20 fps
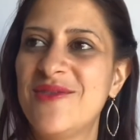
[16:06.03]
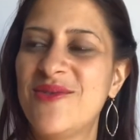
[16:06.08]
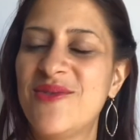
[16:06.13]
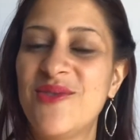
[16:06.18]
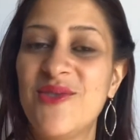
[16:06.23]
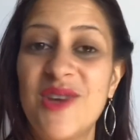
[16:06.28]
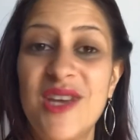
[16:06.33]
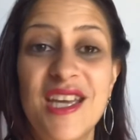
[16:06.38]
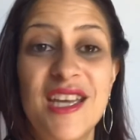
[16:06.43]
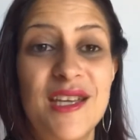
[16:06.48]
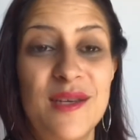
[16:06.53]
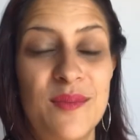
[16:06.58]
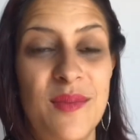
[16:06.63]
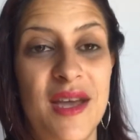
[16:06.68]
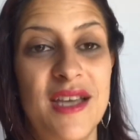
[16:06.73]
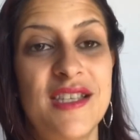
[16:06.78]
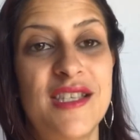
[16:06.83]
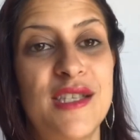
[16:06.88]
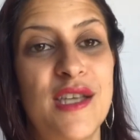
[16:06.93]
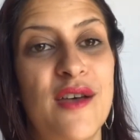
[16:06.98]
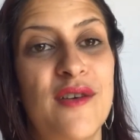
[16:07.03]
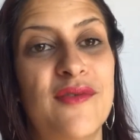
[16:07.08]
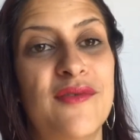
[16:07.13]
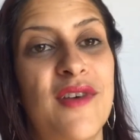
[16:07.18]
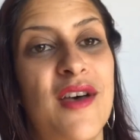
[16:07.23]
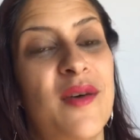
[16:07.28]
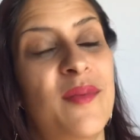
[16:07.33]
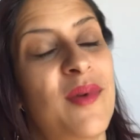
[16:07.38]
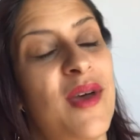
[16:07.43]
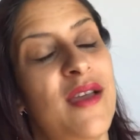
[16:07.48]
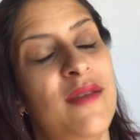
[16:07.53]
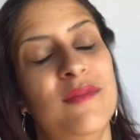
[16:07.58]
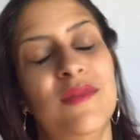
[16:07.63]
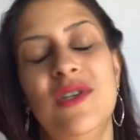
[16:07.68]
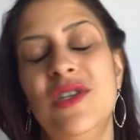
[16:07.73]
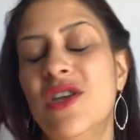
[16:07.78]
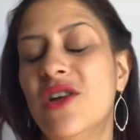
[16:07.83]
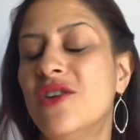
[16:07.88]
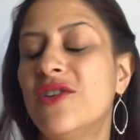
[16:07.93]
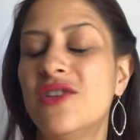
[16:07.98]
freeing myself up.
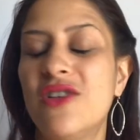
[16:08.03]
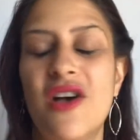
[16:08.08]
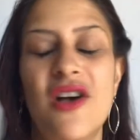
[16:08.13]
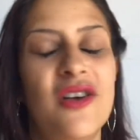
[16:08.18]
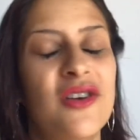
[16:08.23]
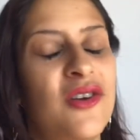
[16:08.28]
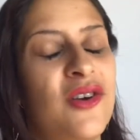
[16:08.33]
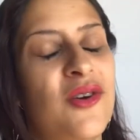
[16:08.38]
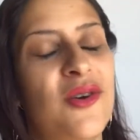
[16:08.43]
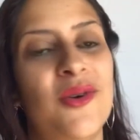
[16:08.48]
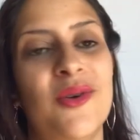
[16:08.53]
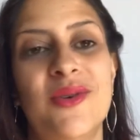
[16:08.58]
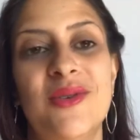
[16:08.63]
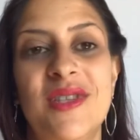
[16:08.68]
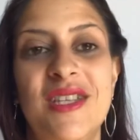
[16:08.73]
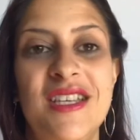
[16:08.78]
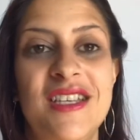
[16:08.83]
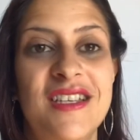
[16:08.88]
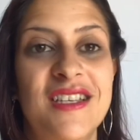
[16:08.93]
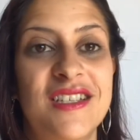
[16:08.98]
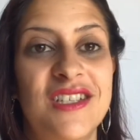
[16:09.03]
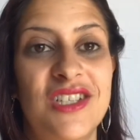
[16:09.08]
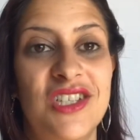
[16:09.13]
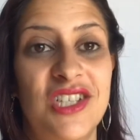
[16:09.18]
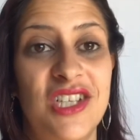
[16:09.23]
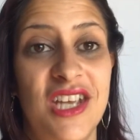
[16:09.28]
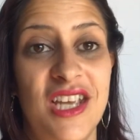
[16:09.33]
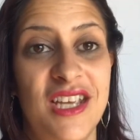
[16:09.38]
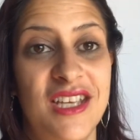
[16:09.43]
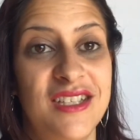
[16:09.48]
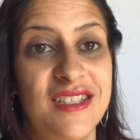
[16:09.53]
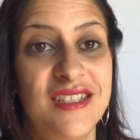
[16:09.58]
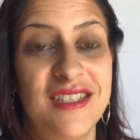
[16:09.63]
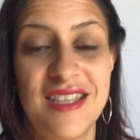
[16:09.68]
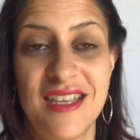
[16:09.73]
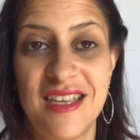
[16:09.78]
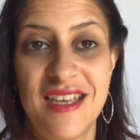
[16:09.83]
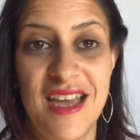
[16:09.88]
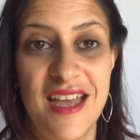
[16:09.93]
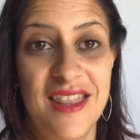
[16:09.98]
I'm no longer holding us chained
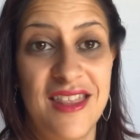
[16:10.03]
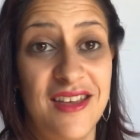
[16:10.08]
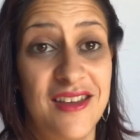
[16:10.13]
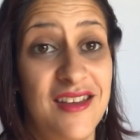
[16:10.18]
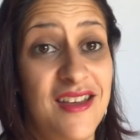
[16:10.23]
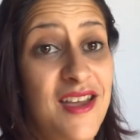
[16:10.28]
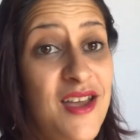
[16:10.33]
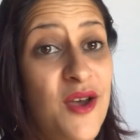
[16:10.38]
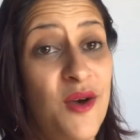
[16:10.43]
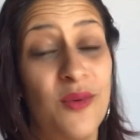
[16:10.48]
together.